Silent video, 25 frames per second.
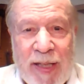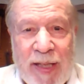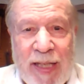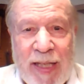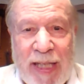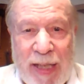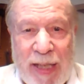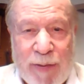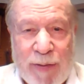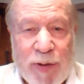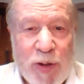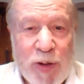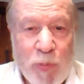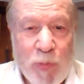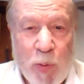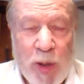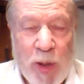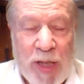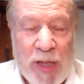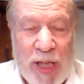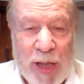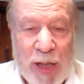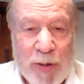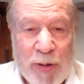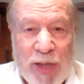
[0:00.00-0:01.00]
given
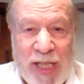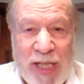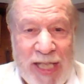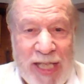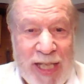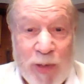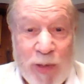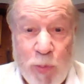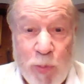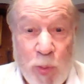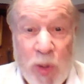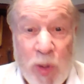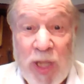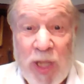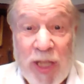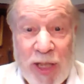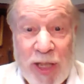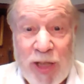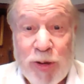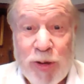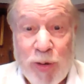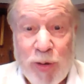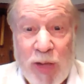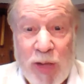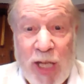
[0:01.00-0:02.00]
what you know to see really
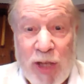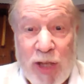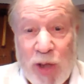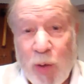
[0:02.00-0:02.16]
do they